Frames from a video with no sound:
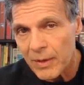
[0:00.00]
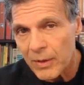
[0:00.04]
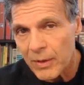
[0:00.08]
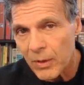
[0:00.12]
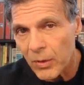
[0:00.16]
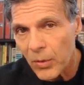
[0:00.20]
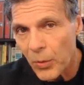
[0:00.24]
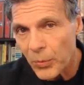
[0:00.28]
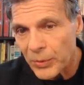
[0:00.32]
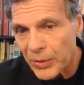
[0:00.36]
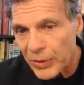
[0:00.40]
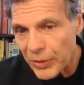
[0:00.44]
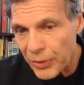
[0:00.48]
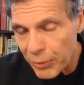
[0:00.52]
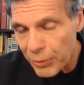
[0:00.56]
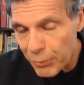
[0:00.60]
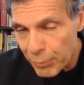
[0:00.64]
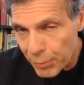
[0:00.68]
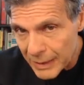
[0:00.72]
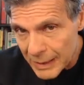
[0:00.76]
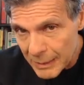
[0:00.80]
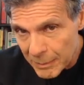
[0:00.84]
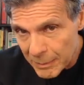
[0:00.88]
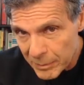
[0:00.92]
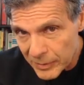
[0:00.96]
only
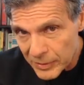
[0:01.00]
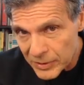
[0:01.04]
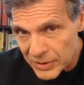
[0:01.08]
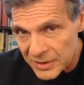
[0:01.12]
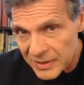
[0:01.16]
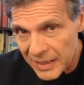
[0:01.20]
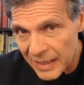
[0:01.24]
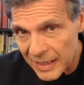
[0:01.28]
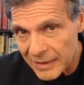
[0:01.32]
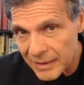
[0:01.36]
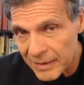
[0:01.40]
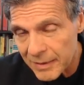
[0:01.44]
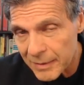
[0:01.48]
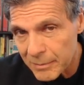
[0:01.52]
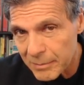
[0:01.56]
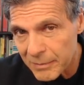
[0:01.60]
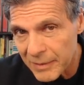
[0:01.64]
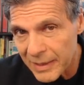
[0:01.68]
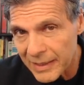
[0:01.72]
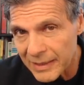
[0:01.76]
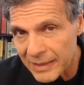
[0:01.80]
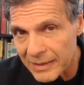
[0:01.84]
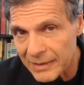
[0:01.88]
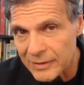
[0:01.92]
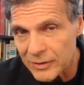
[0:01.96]
3% of the
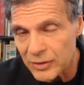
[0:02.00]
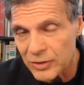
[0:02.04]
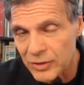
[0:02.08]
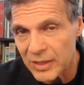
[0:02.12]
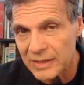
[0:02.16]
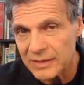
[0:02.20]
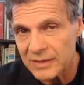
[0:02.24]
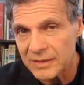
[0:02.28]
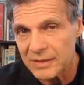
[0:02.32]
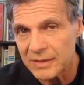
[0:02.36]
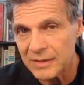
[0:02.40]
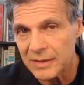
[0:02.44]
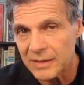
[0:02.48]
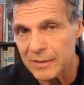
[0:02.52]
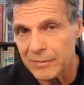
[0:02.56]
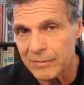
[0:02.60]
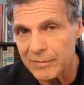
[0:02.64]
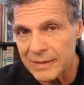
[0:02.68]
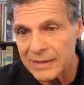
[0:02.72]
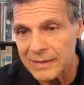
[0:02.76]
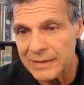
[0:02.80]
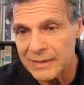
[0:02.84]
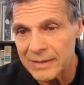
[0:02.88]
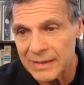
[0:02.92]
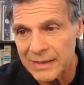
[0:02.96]
men ingesting the
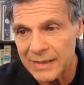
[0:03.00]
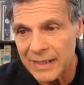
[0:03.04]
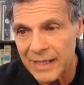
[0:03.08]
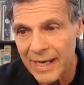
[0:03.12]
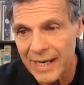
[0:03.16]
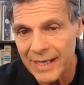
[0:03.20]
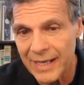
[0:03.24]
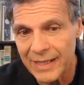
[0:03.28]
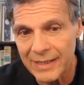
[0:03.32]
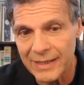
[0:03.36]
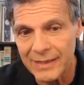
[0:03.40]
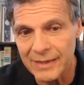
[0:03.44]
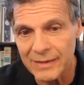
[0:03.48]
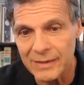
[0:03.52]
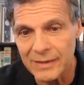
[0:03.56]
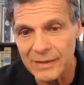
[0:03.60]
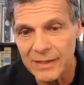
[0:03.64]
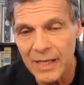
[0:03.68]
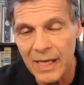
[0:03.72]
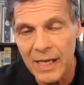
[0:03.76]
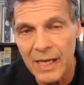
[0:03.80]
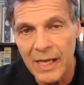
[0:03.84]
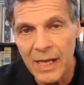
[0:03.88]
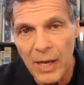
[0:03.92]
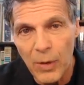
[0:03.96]
green tea catechins
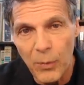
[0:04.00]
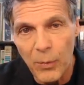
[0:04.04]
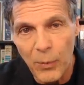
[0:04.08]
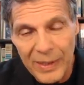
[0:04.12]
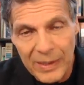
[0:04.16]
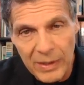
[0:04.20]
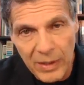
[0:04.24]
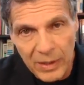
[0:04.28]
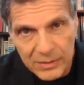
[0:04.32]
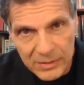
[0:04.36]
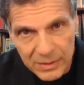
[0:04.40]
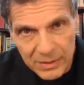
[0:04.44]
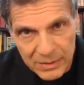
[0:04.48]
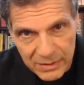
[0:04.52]
went on to